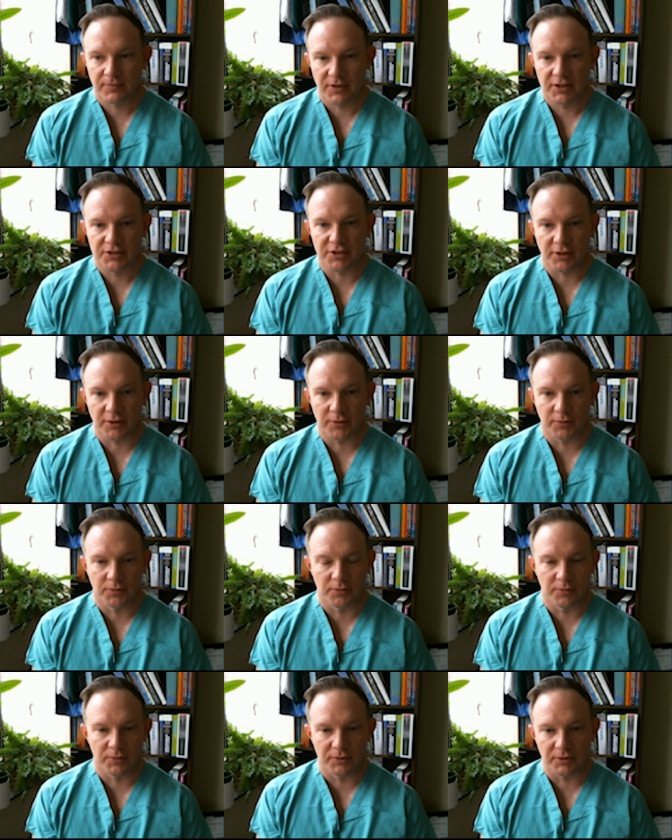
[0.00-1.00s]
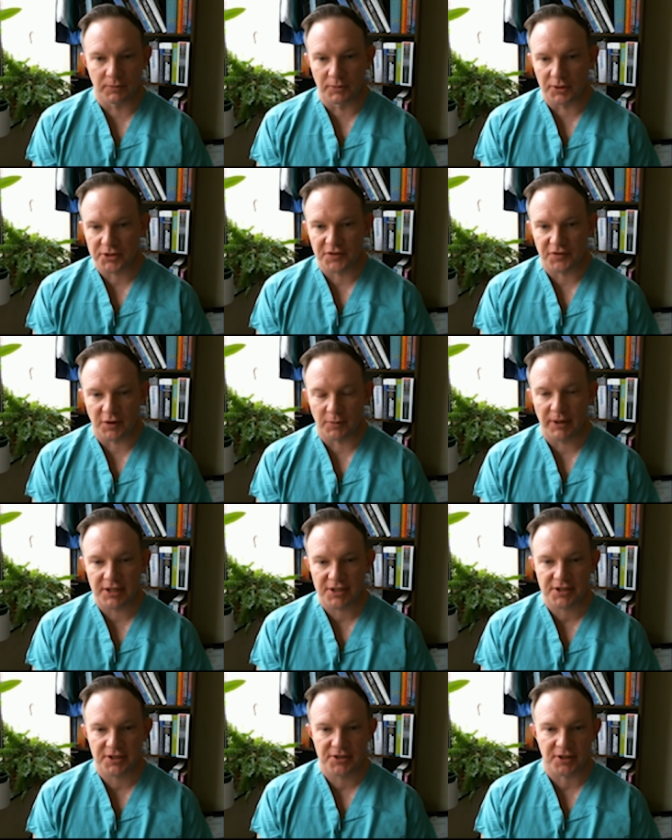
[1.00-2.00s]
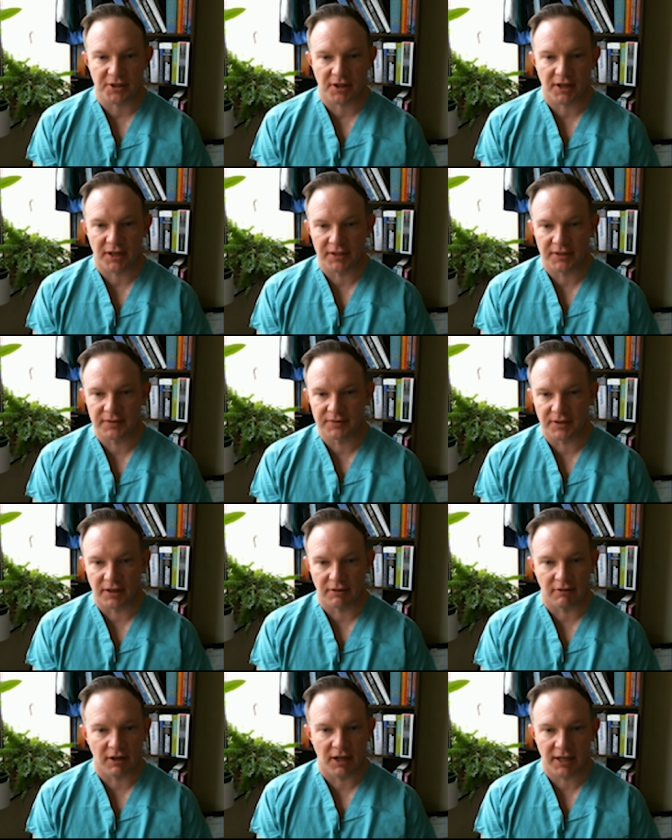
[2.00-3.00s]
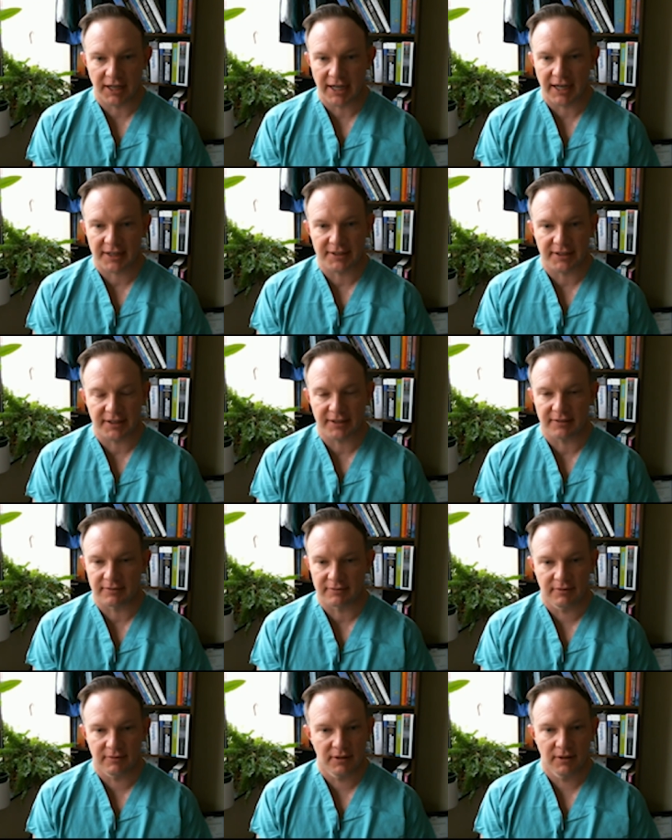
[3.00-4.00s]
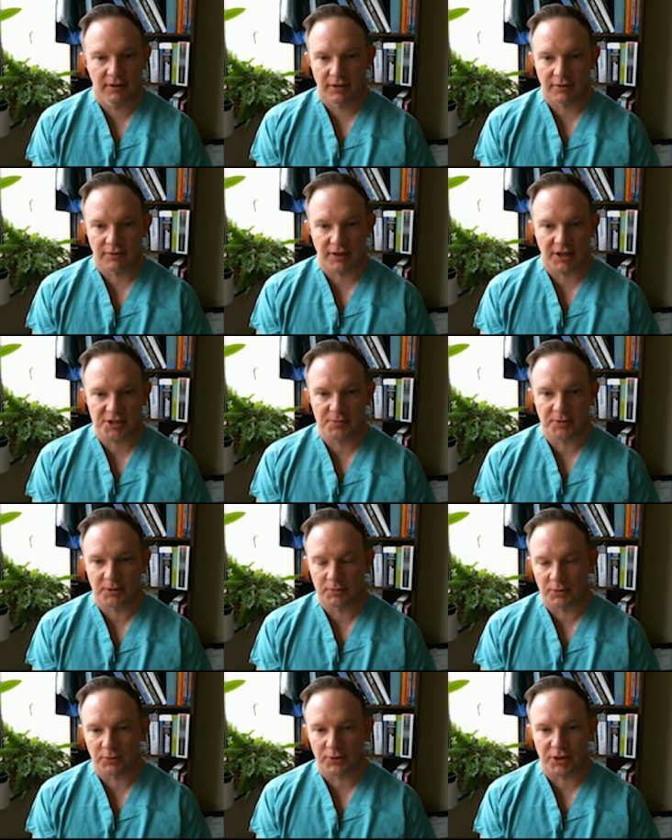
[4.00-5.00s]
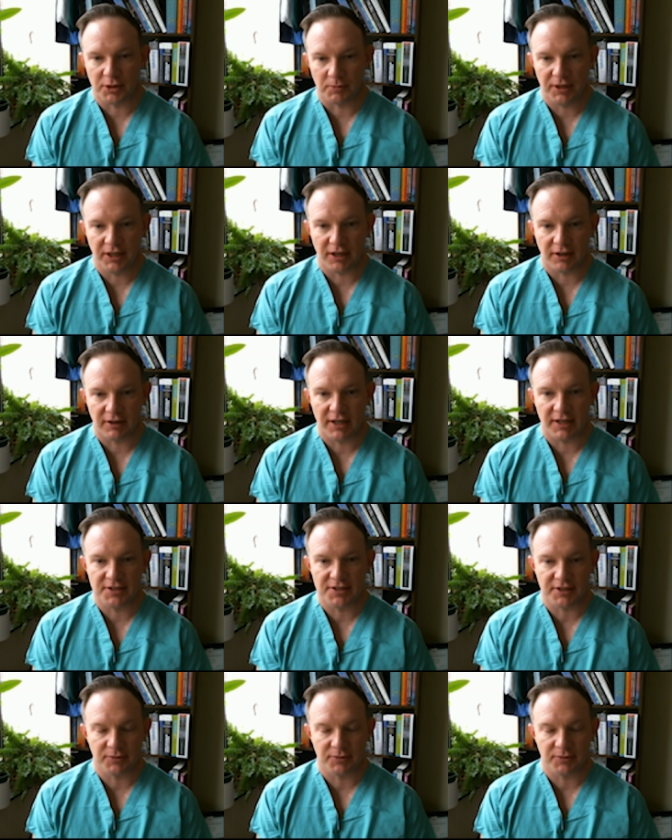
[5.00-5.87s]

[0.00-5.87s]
So most of our patients are on a long-acting regimen, but with the PRNs.